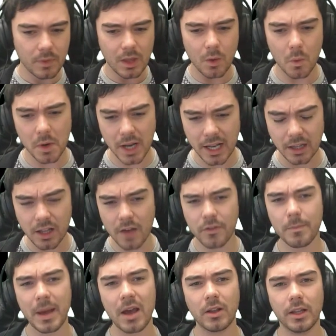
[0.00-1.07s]
What I love
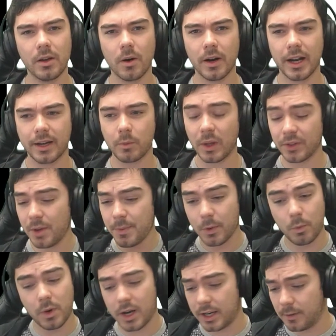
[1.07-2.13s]
about Leoric, well, number
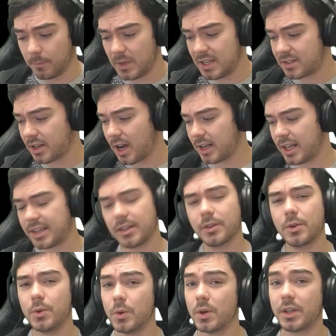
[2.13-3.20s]
one, he's got like a
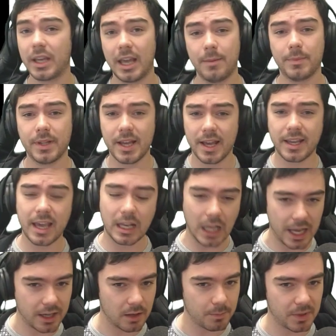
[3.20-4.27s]
cool gameplay. Again,
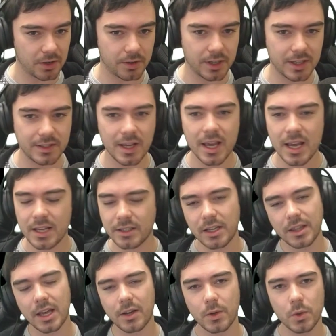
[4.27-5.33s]
like Imperius, he's
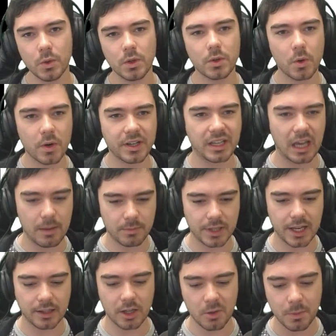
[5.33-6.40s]
got that cool core
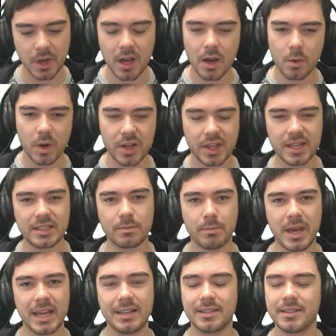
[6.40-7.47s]
gameplay loop with his
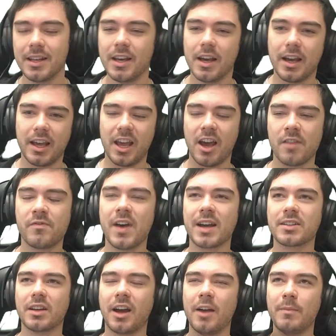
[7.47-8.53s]
mace. In
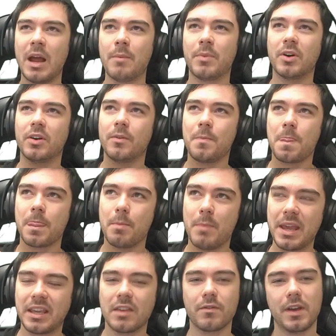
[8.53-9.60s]
fact, I remember
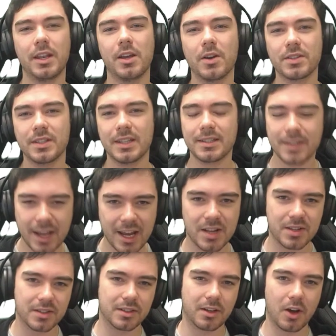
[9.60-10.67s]
making videos in this
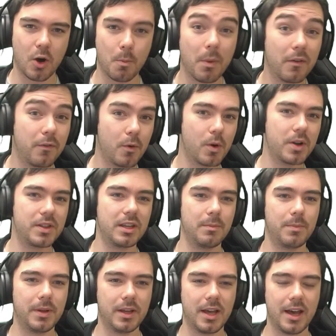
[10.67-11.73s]
ages ago, before the
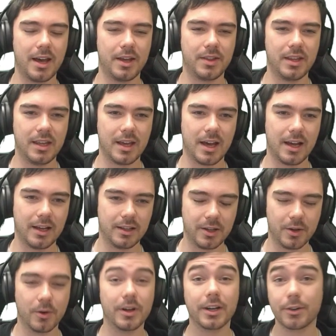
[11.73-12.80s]

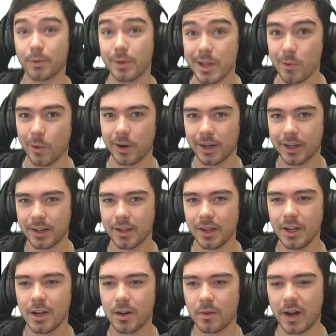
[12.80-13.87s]
Leoric rework,
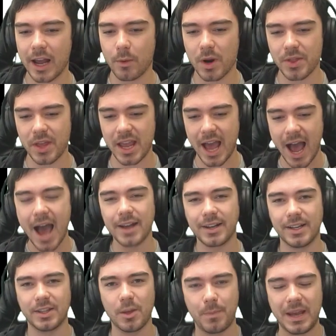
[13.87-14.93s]
right, where they
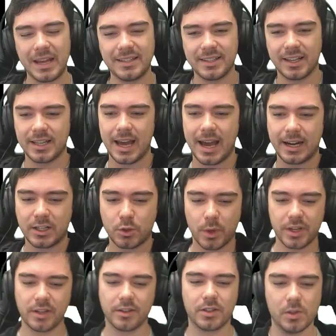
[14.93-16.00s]
added the basic attacks where
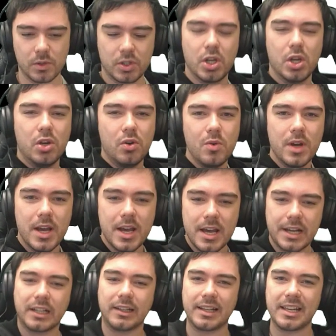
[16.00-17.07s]
you do 2
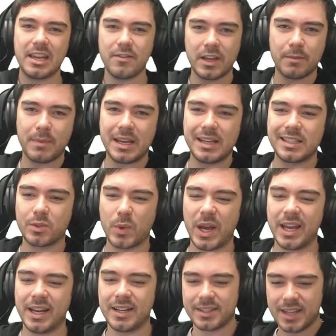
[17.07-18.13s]
cleaving mace
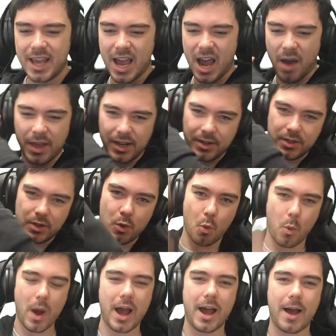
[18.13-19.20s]
swings, and then you do
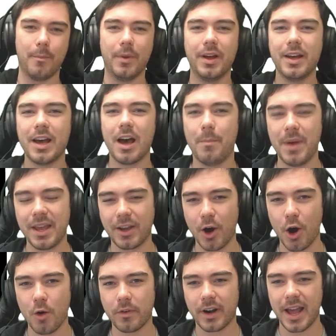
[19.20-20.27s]
wham, a big
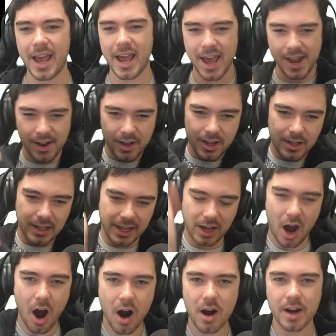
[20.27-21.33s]
overhead, like
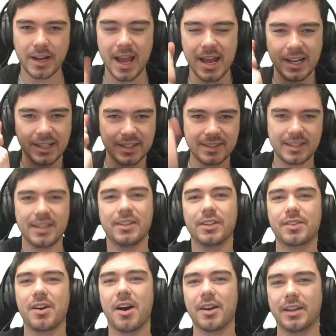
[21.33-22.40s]
hard-hitting single
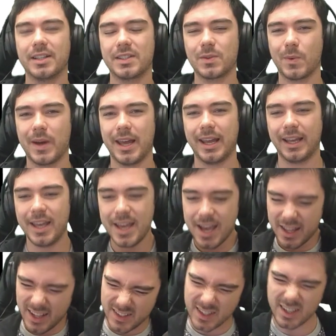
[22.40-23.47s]
target swing.
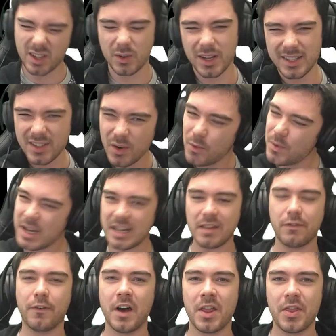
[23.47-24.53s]
And that's like it's a really
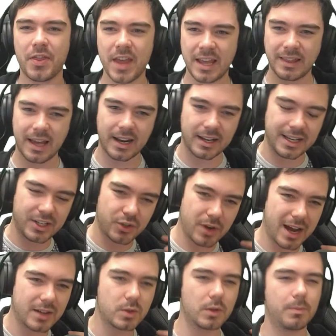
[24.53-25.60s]
fun thing that
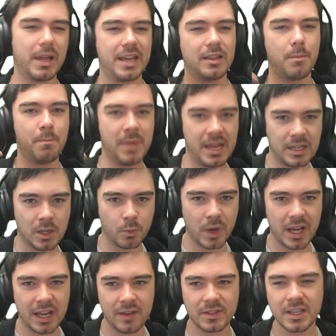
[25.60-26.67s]
interacts with playing the minion
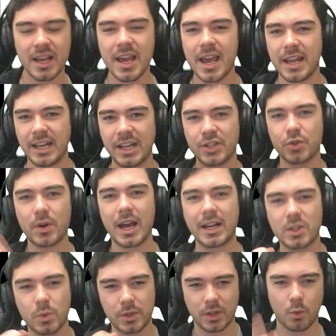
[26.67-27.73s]
waves. It
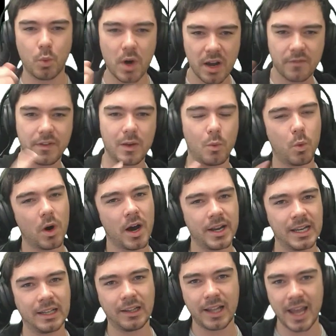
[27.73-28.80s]
interacts with the 1v1
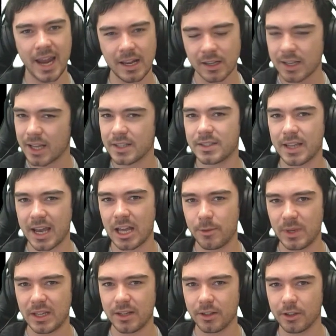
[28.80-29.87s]
in lane against the
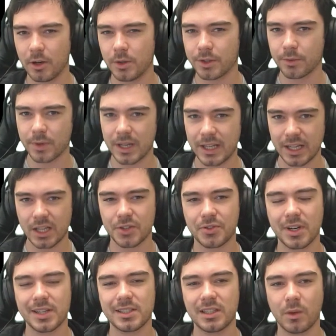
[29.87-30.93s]
enemy hero in a really
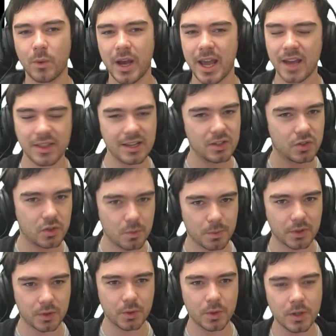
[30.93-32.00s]
interesting way. I think it's super
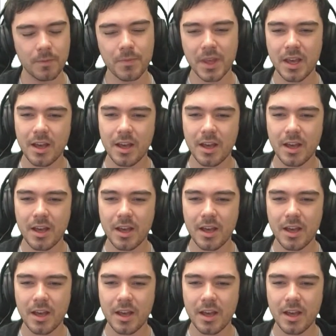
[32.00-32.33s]
cool.